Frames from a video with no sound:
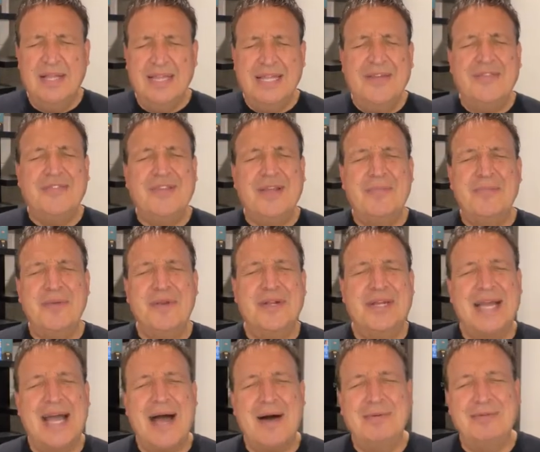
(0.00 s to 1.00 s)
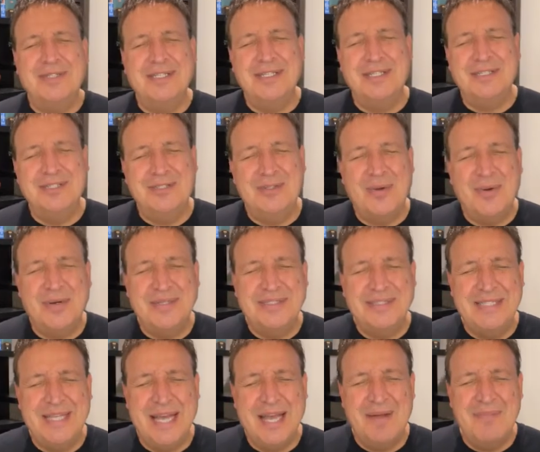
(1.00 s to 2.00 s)
Lift up your countenance
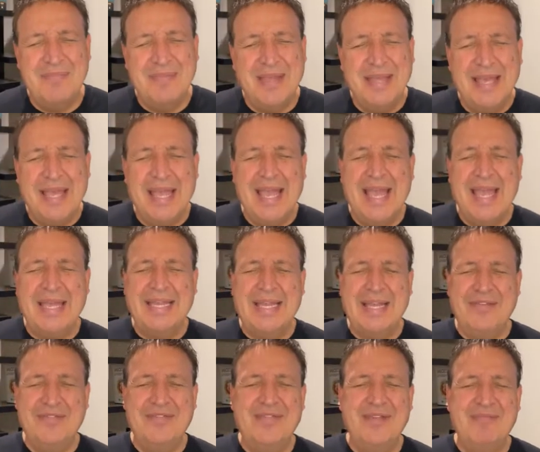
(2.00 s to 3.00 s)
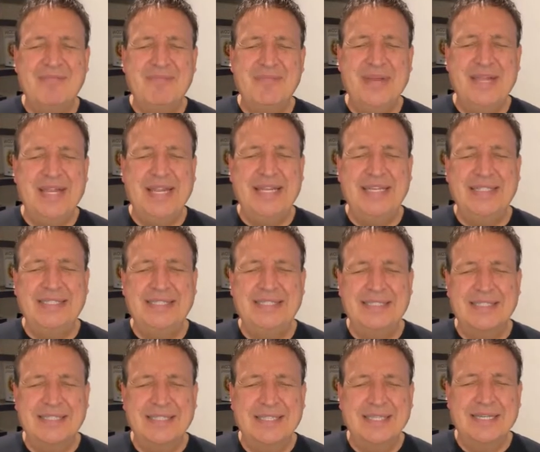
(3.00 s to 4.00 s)
towards them and give them
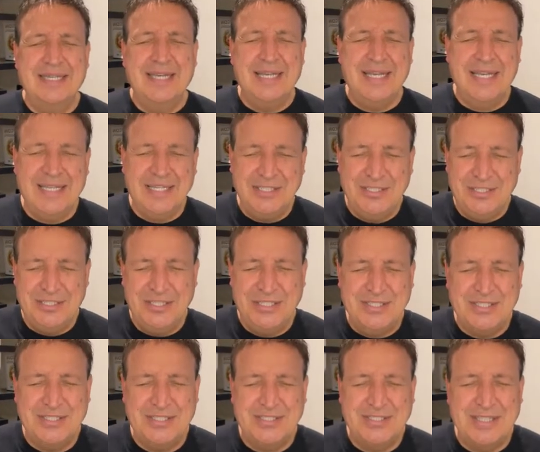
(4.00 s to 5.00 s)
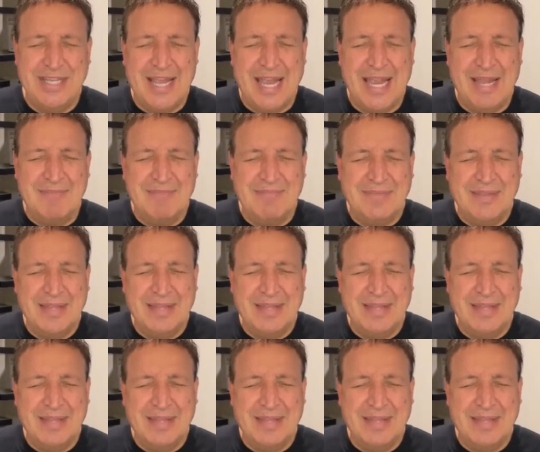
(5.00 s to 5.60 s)
peace in Jesus' name.